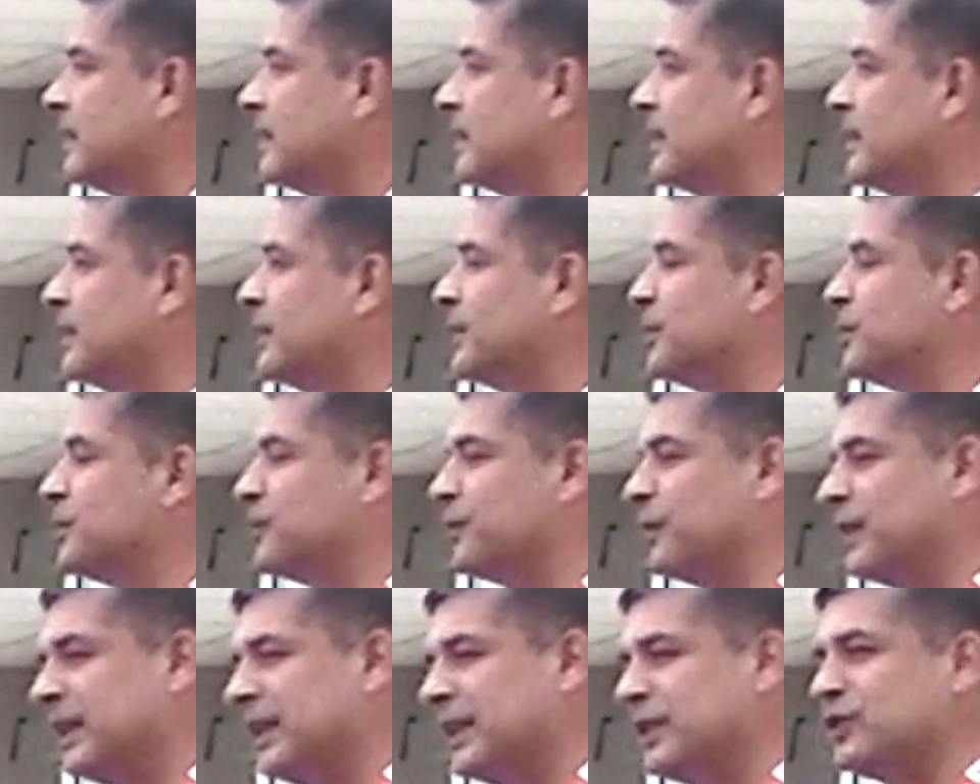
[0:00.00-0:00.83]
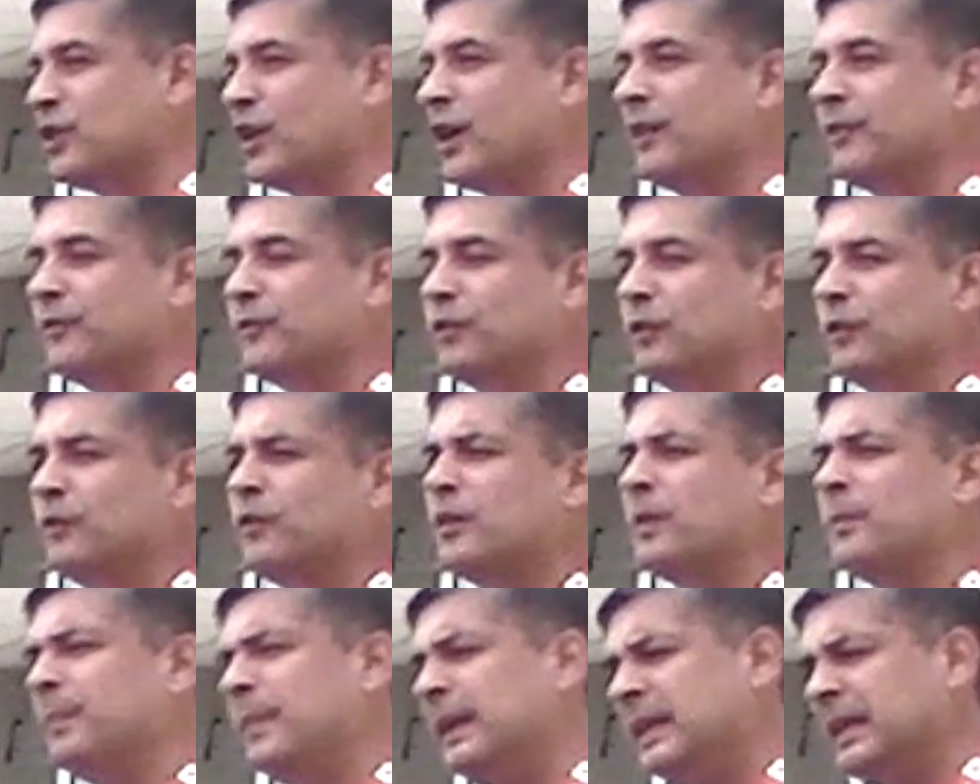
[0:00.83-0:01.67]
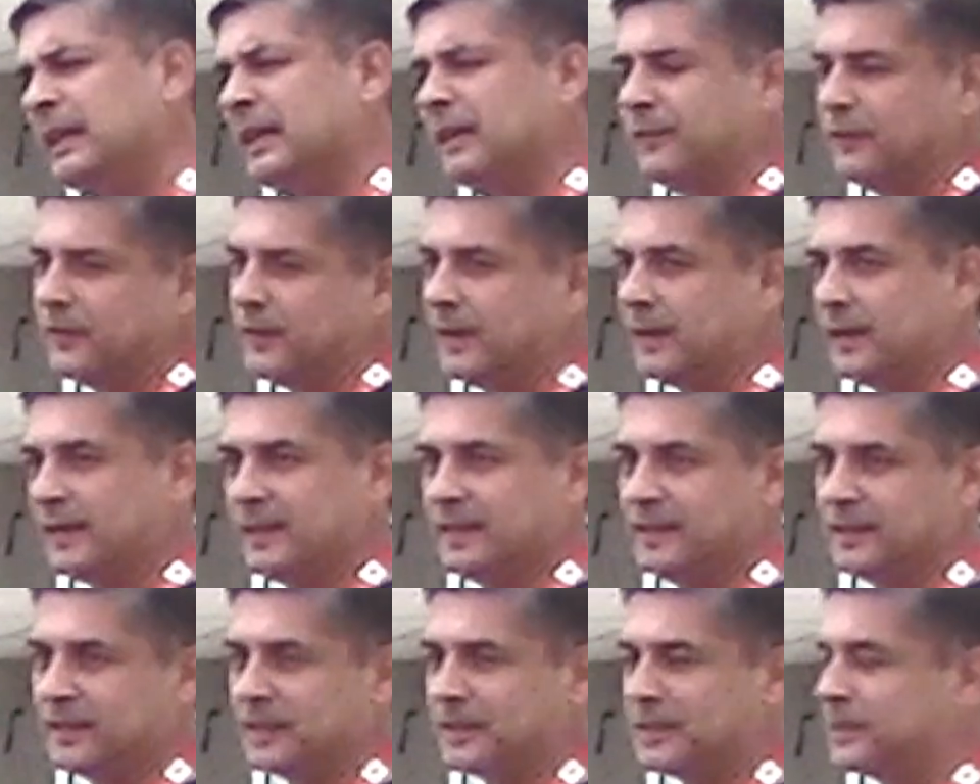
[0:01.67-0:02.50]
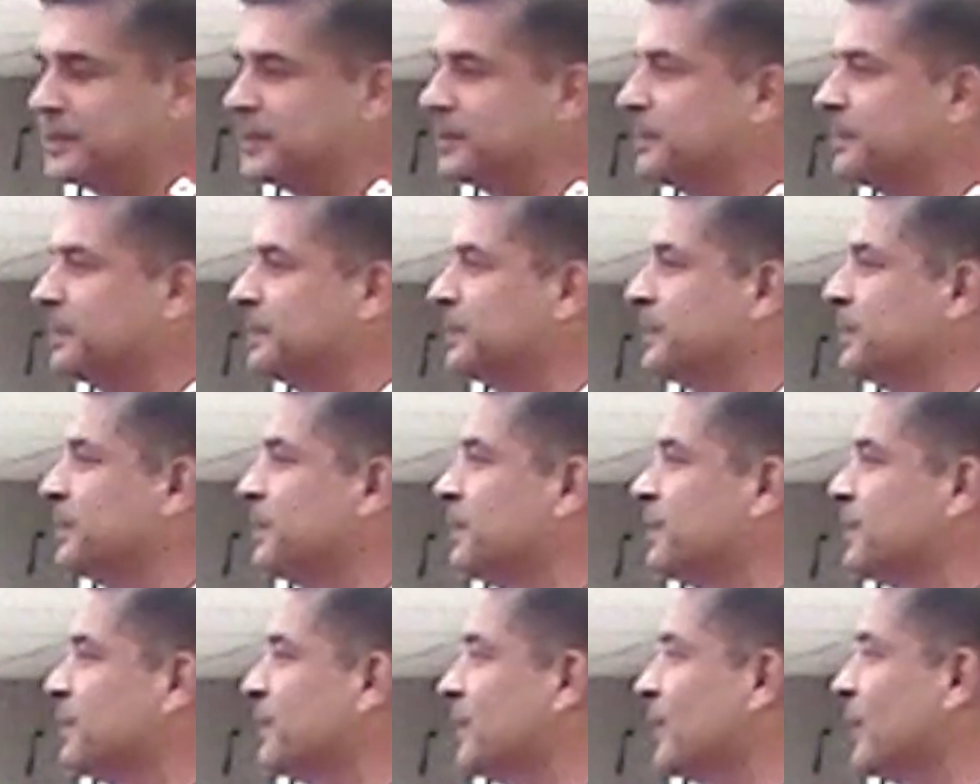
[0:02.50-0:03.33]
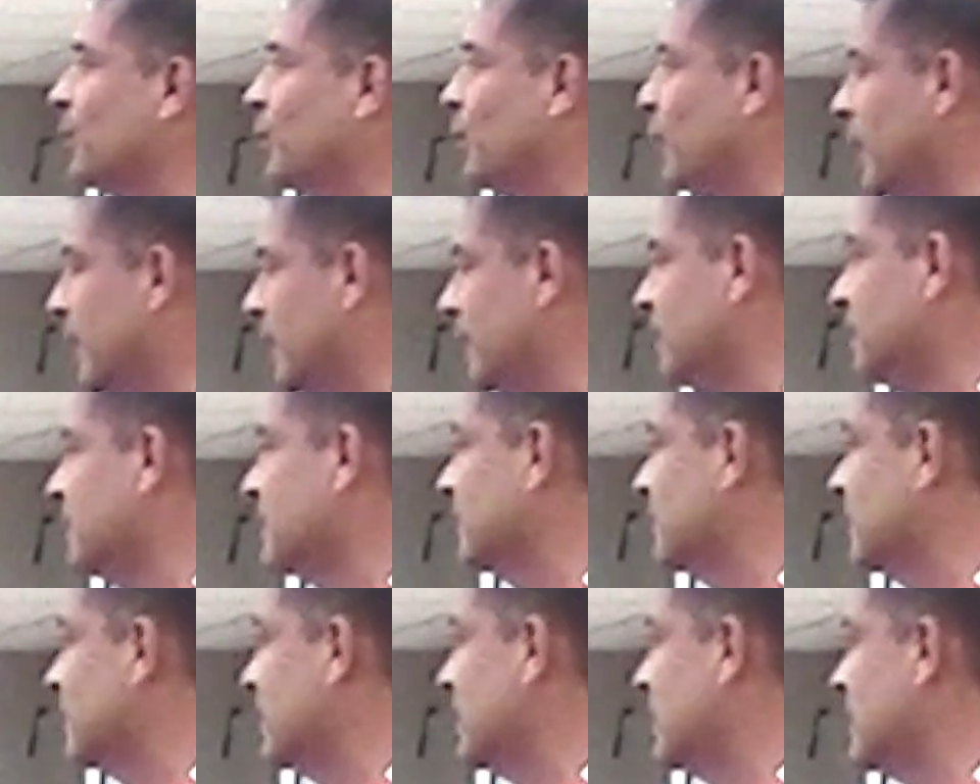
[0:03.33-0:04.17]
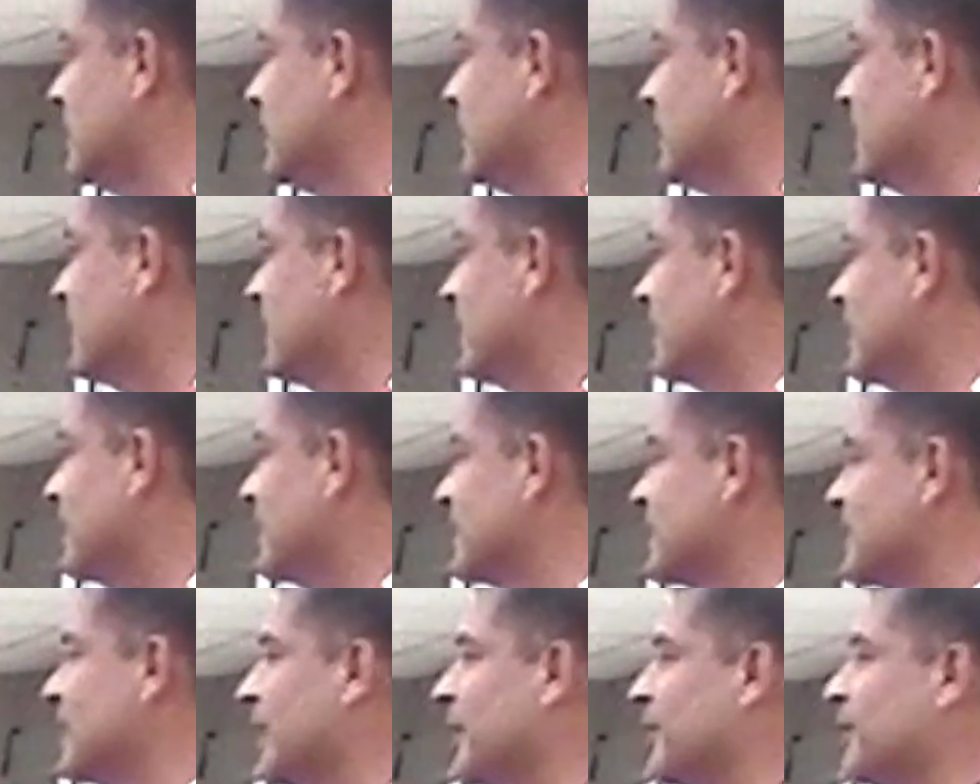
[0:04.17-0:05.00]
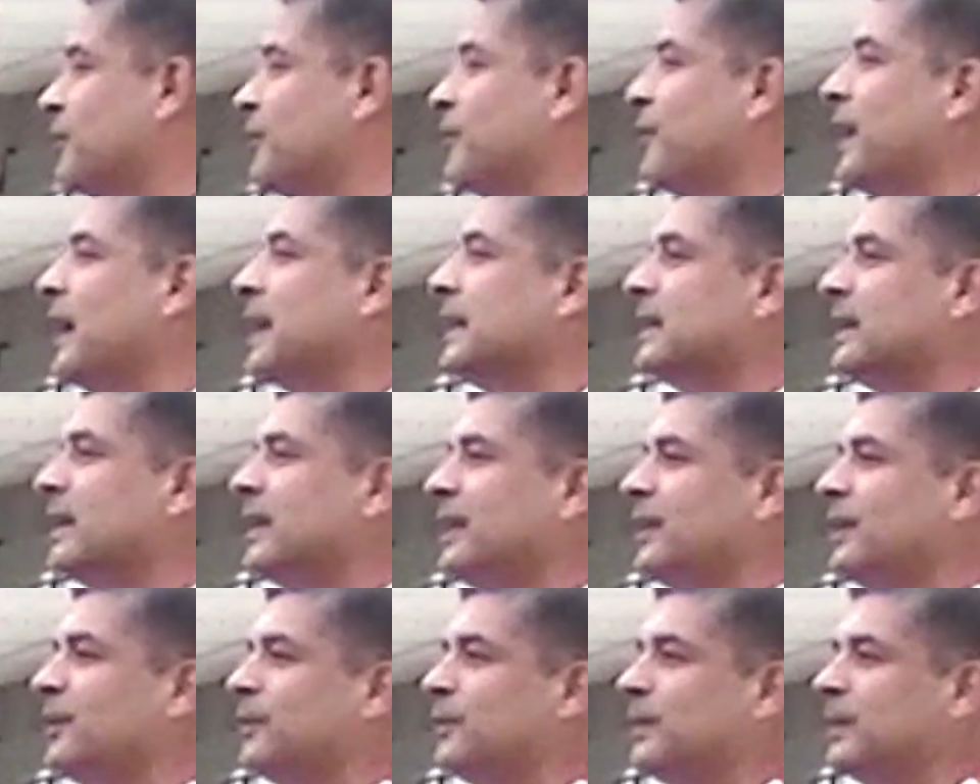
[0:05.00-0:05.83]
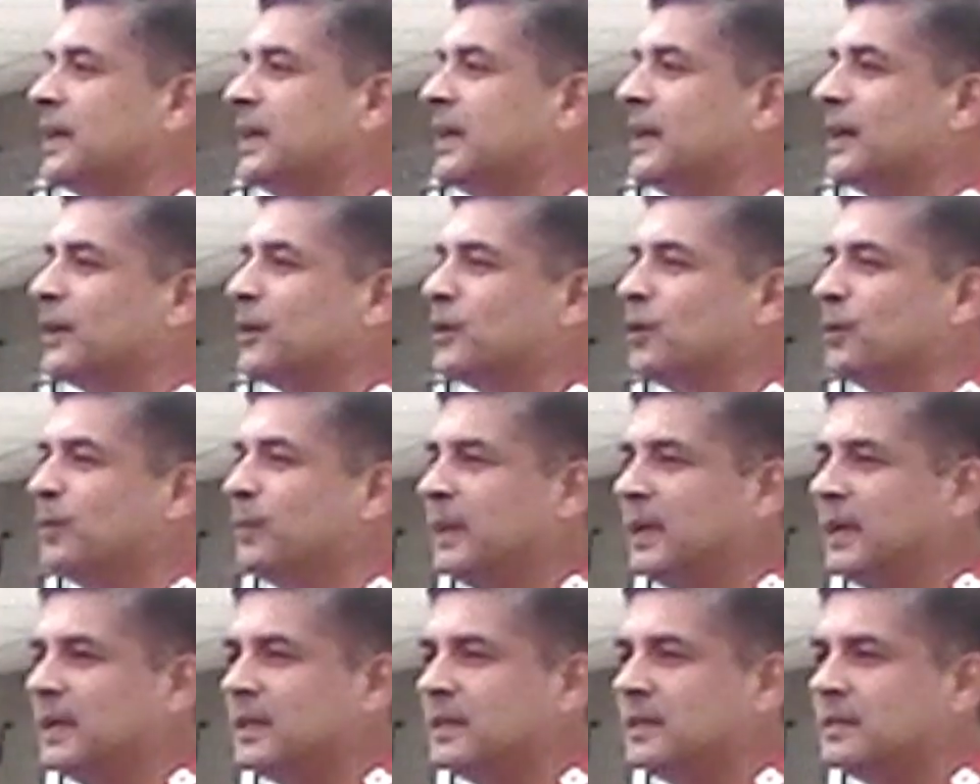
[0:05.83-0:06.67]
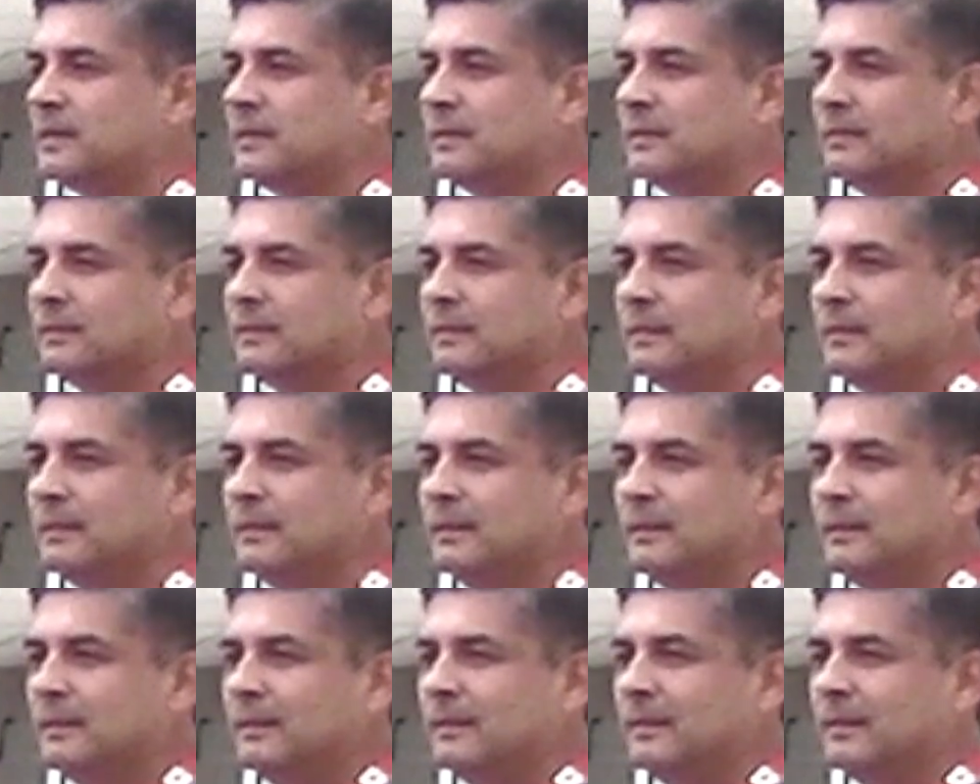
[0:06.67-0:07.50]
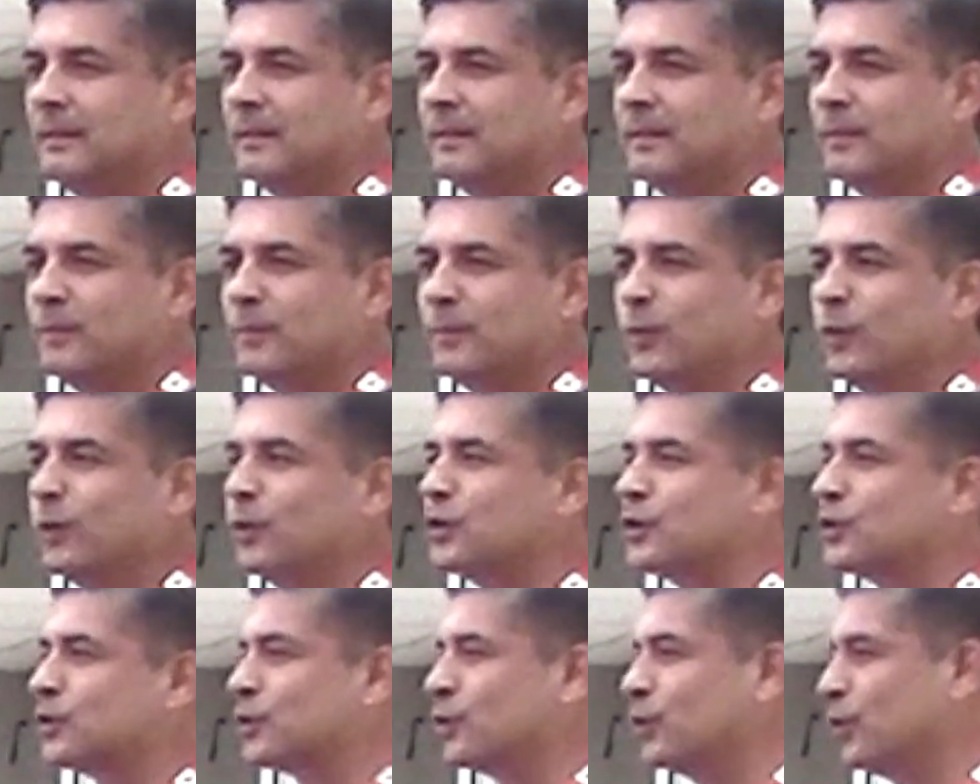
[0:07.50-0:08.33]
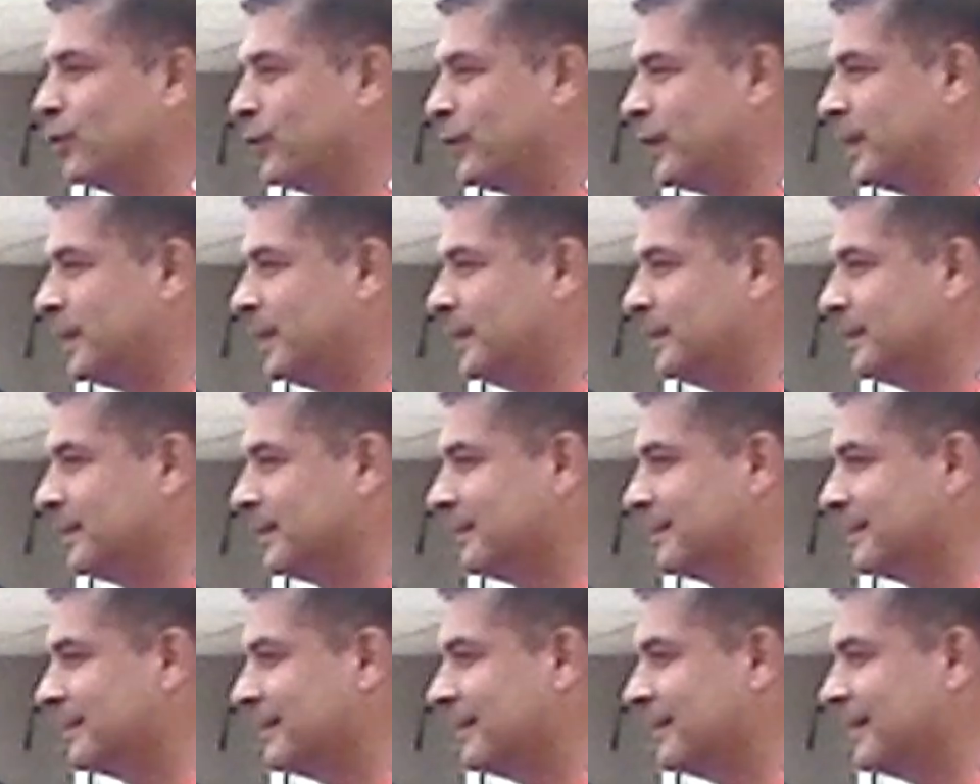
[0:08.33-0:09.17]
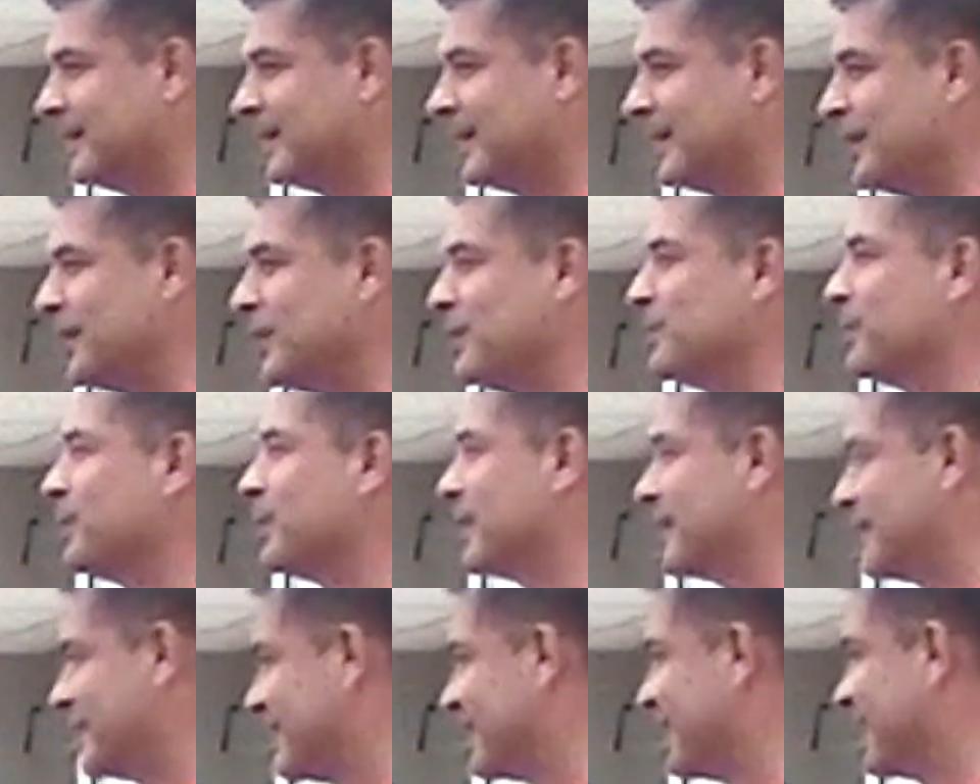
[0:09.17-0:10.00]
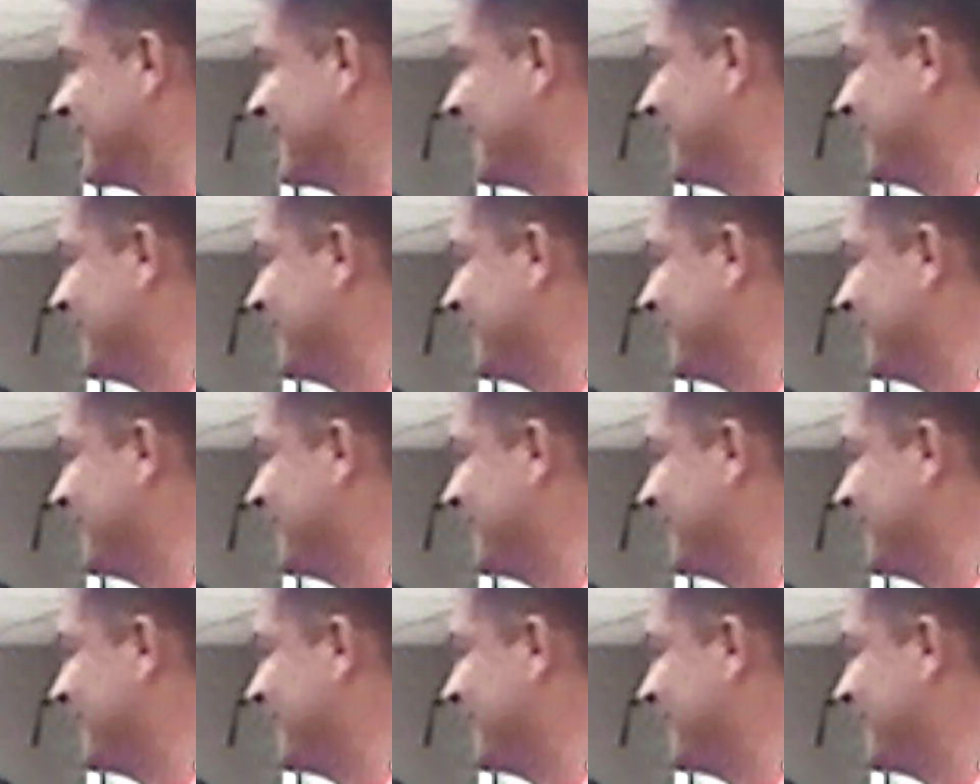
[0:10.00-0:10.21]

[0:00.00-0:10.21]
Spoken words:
It is very joyful for many different reasons. One is that finally we get to meet post-COVID in person.